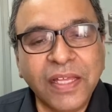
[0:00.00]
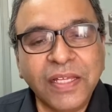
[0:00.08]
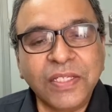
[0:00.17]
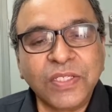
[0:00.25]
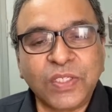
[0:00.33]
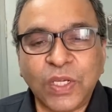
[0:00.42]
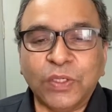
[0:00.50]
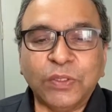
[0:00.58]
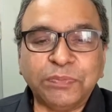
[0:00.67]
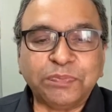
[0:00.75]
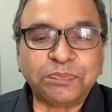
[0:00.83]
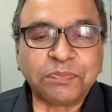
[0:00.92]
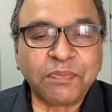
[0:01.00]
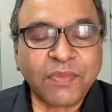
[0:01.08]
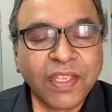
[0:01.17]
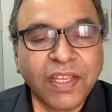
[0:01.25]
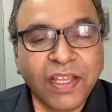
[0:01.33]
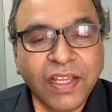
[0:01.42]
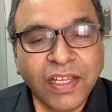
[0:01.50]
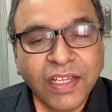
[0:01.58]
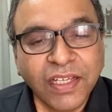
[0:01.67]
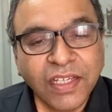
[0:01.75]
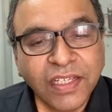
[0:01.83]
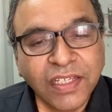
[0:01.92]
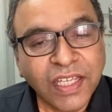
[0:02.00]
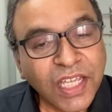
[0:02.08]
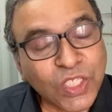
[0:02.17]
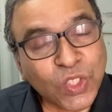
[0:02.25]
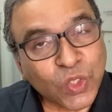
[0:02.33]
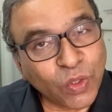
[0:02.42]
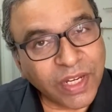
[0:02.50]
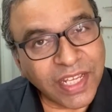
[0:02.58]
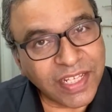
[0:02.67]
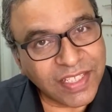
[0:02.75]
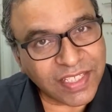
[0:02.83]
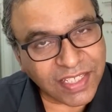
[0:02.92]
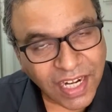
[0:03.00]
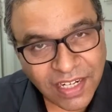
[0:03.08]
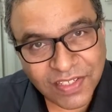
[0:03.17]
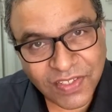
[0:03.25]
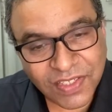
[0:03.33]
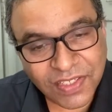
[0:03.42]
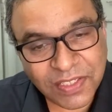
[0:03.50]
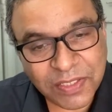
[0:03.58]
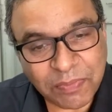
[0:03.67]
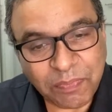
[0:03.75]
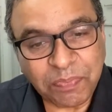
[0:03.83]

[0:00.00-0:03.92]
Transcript: So each story instructs,